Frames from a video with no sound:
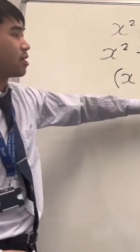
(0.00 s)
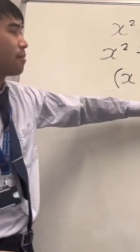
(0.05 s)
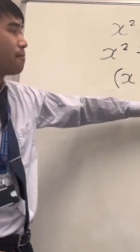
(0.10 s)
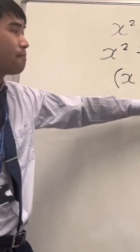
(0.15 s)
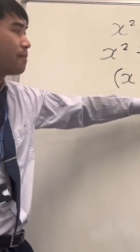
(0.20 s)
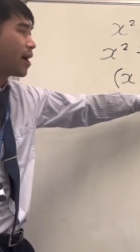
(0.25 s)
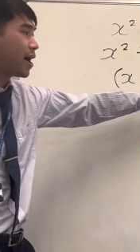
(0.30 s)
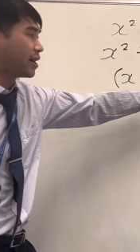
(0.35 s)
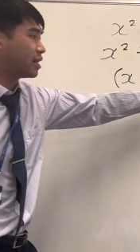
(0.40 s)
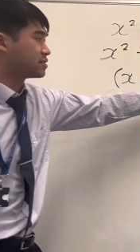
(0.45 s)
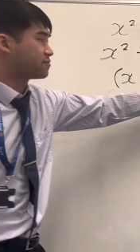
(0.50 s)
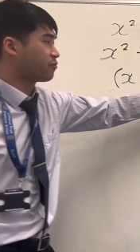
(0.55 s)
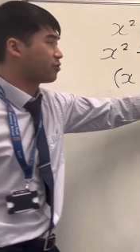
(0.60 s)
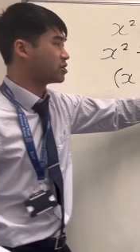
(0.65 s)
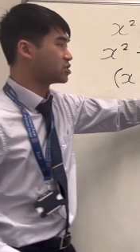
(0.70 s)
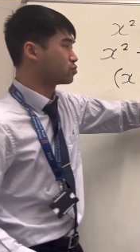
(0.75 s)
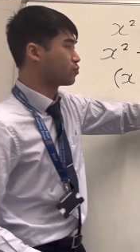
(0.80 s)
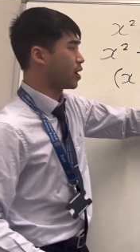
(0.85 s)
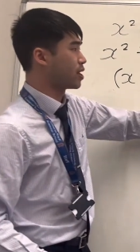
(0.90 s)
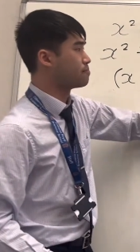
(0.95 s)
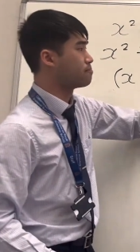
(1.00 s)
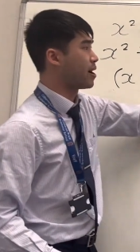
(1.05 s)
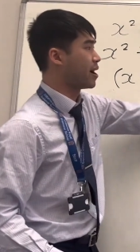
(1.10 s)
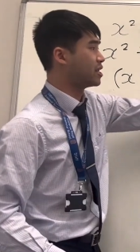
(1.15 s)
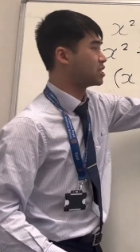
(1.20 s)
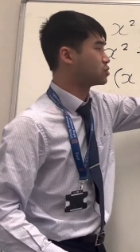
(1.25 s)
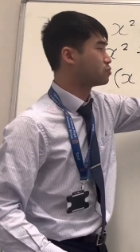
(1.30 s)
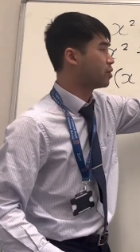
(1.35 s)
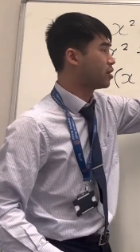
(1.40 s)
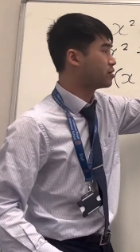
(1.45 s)
minus 3 squared
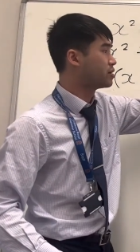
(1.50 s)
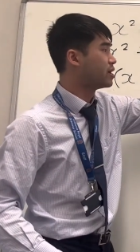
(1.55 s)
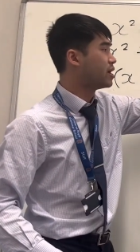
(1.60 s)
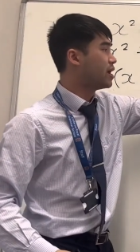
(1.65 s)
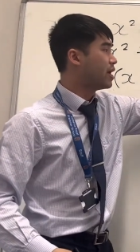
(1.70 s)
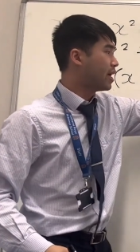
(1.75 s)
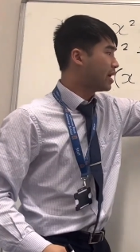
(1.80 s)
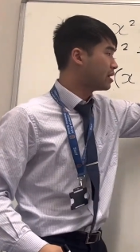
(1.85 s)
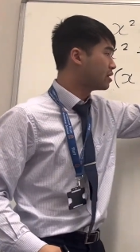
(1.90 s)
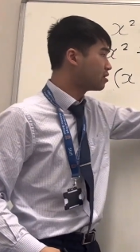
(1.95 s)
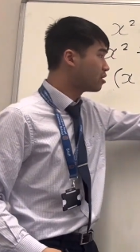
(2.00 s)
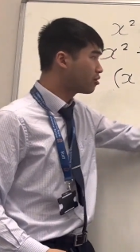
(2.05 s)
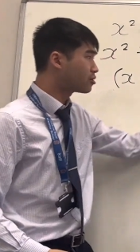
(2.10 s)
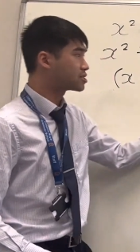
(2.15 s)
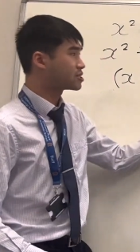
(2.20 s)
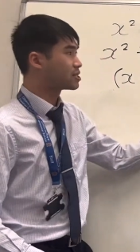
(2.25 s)
minus 1. It looks